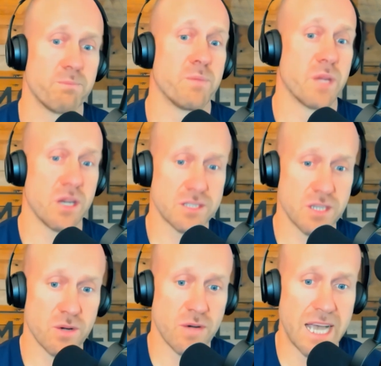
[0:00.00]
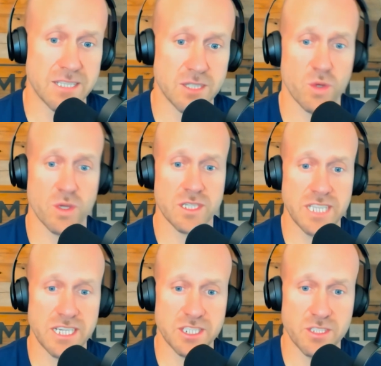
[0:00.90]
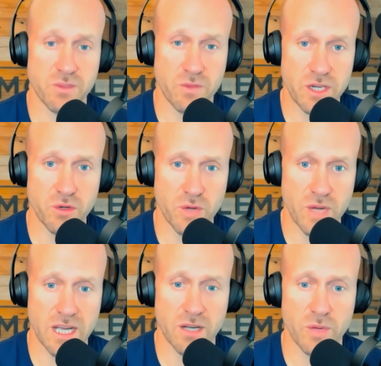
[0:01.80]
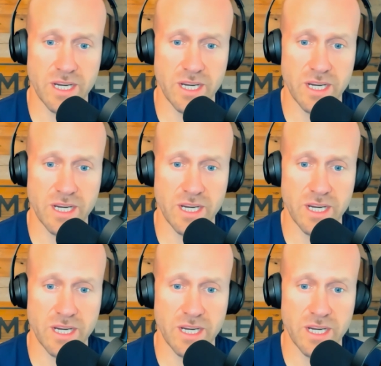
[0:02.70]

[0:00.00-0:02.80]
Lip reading: but also as an organization. If we do well,